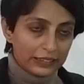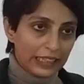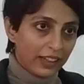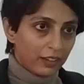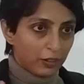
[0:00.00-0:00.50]

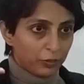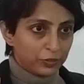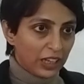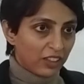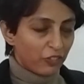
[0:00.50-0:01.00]
there is a
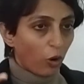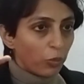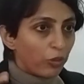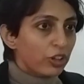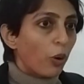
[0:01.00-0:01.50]

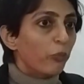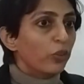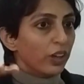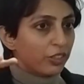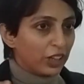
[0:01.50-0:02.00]
almost an
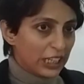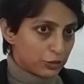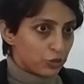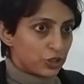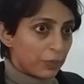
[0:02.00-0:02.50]
obverse
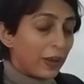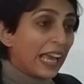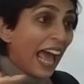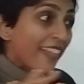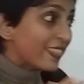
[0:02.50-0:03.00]
relationship,
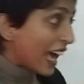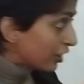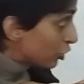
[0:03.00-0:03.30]
and that